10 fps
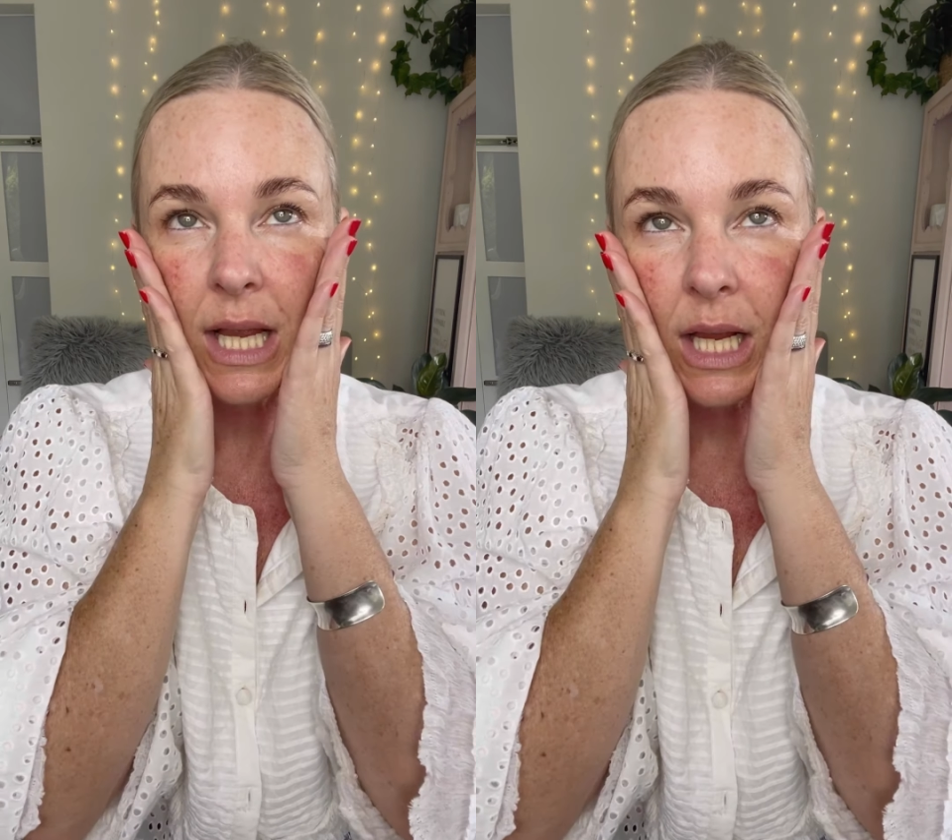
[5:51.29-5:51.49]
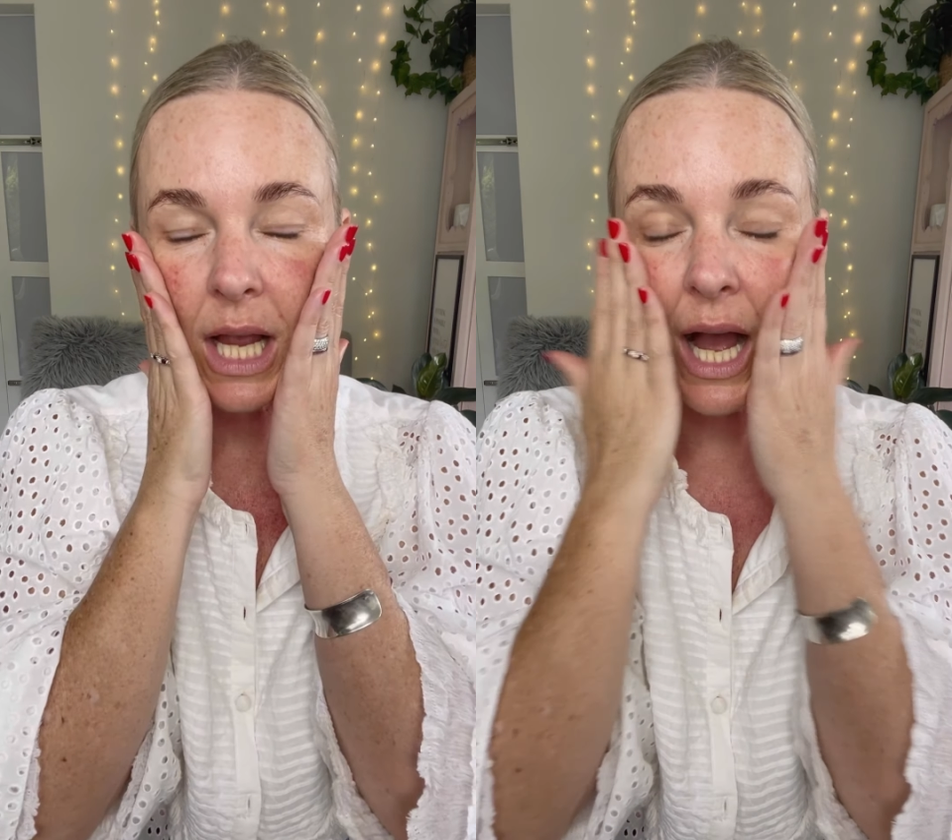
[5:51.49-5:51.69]

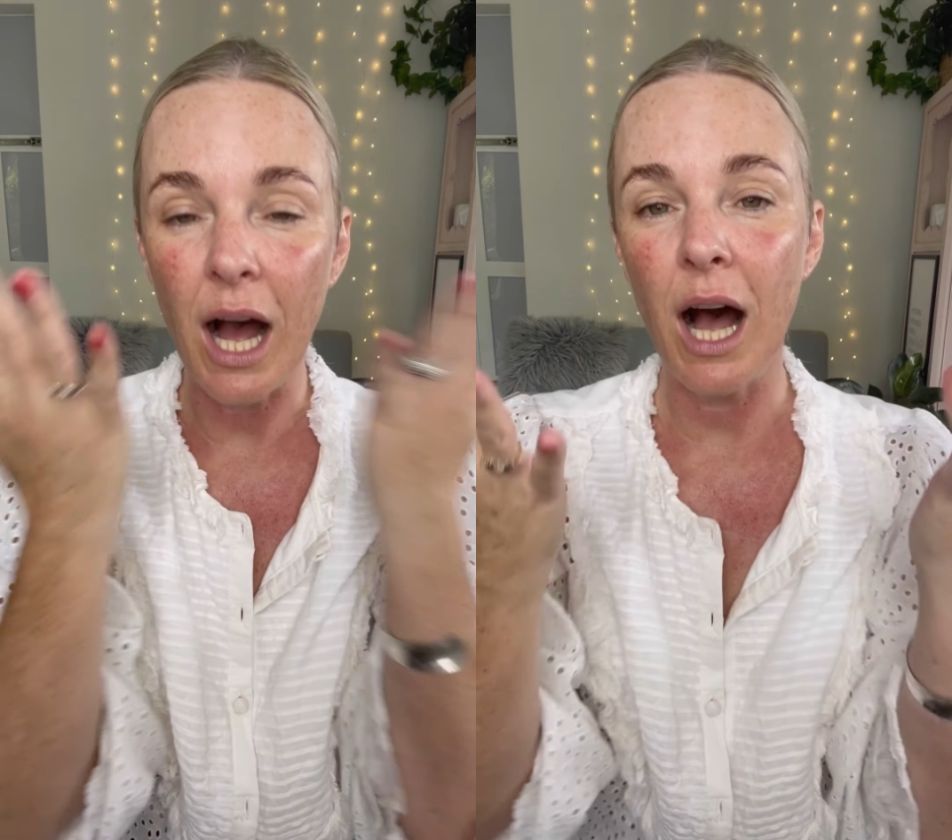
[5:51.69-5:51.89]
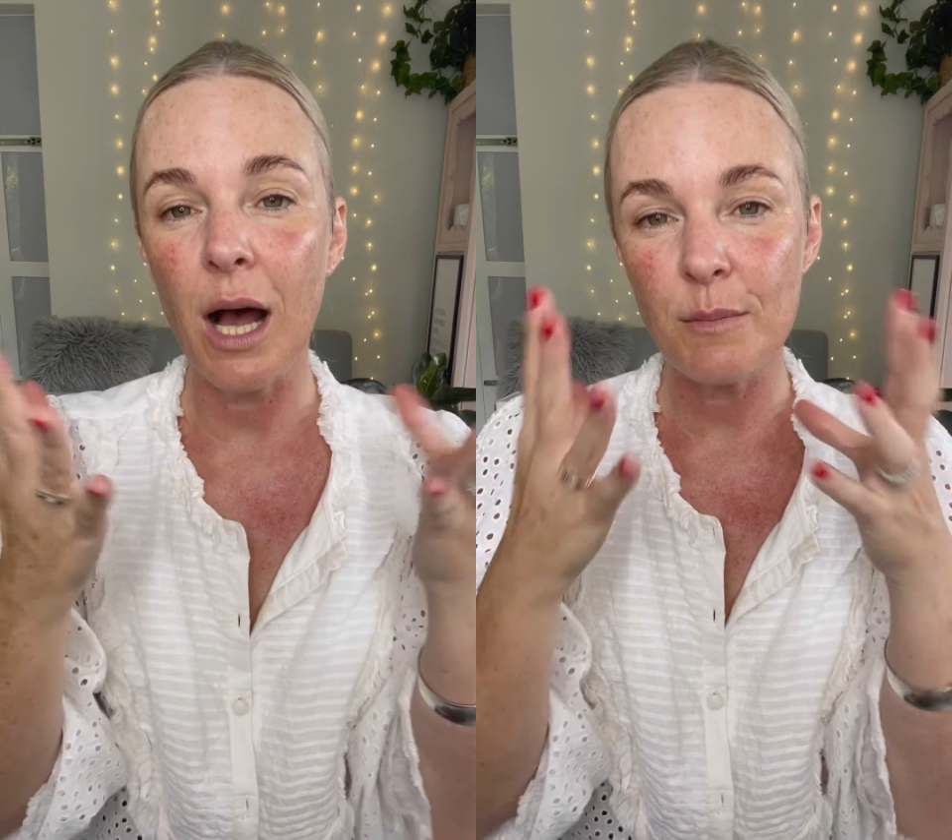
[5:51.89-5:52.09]

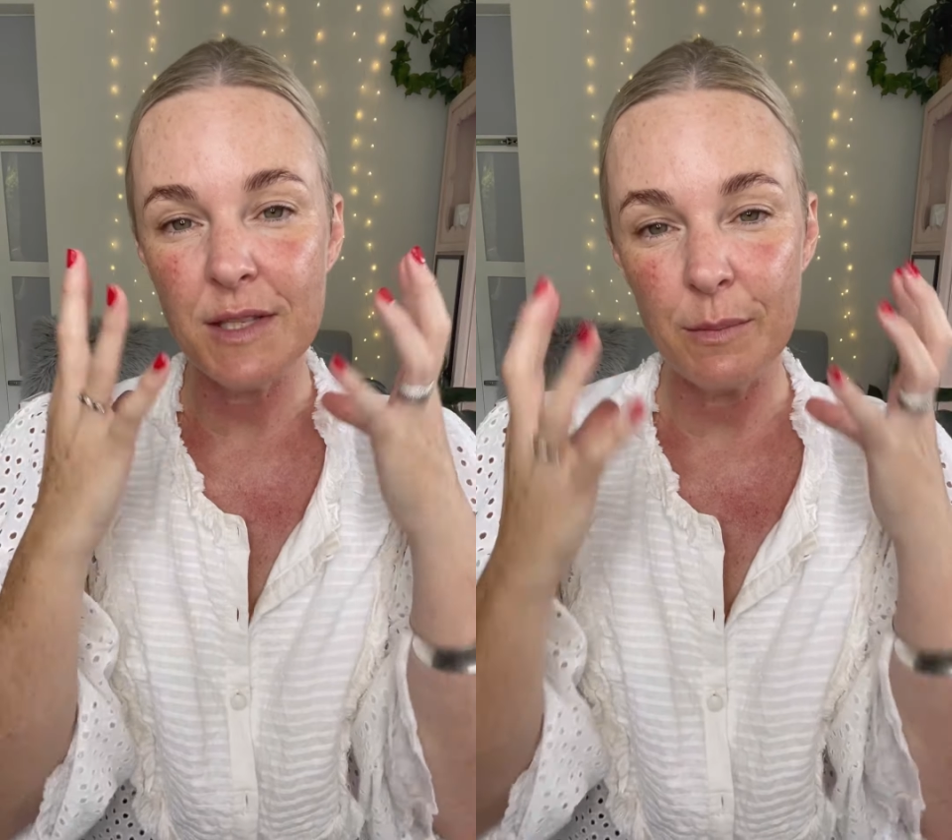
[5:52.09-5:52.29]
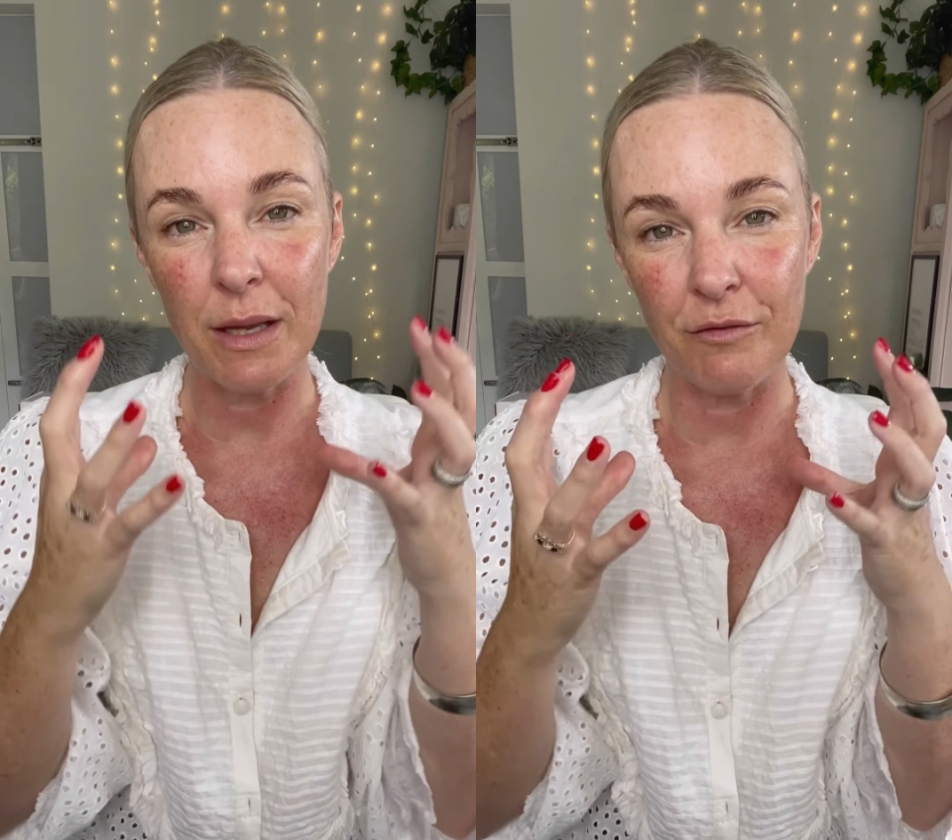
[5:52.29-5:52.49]
calm
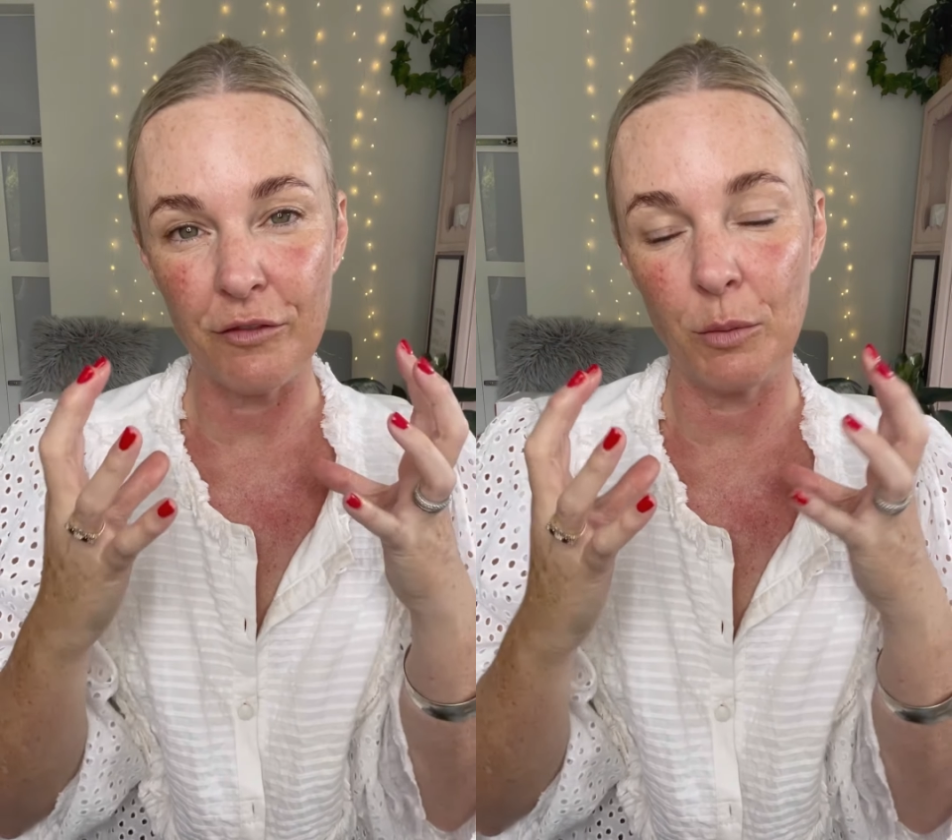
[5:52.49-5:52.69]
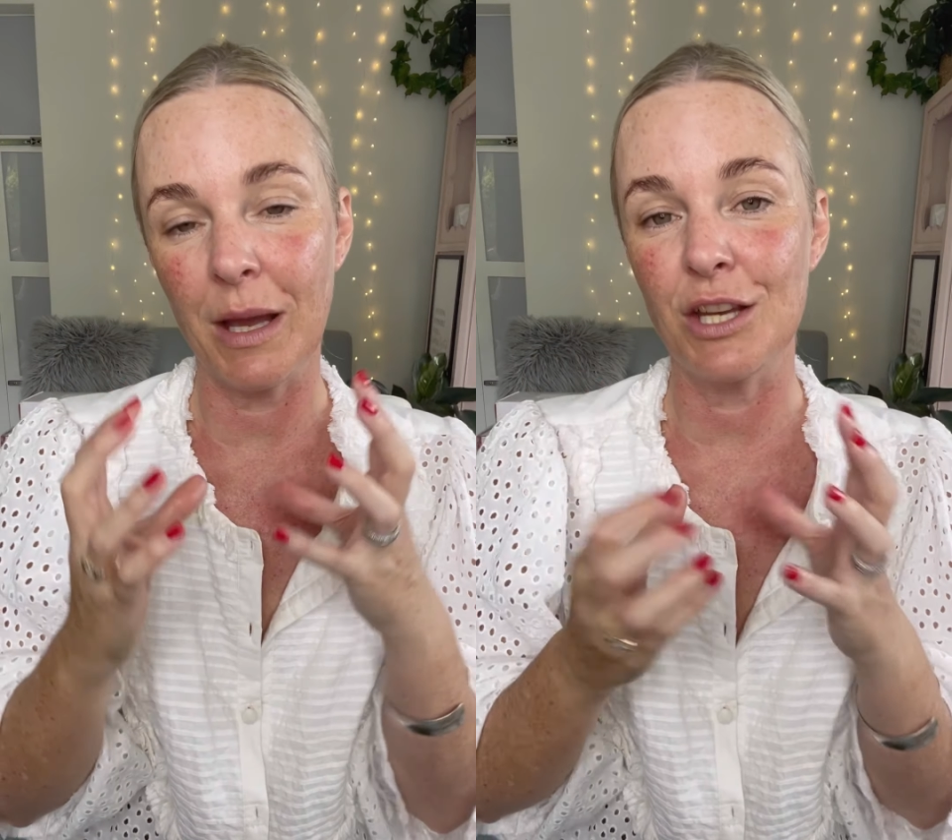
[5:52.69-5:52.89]
some
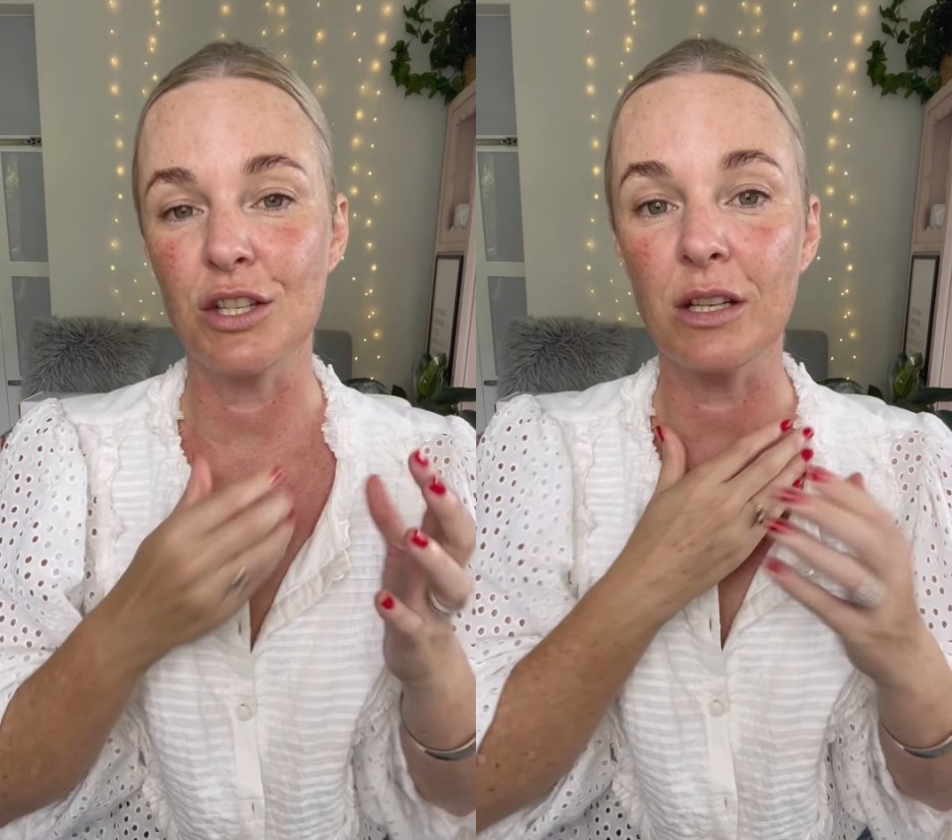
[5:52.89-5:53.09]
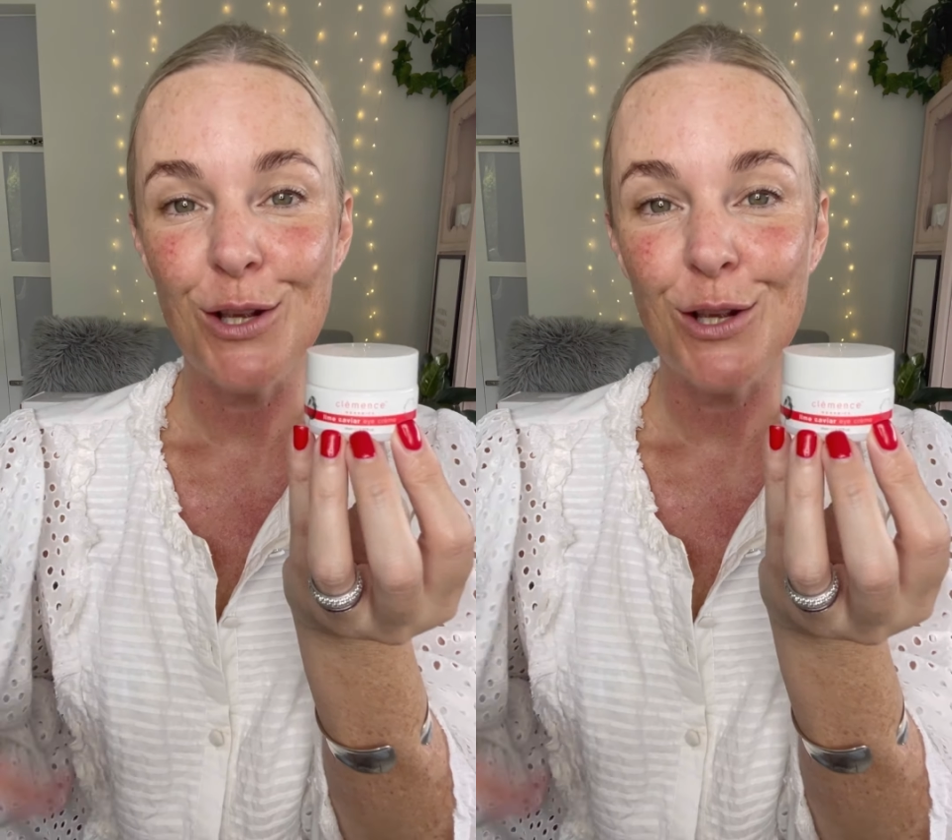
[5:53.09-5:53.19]
inflammation.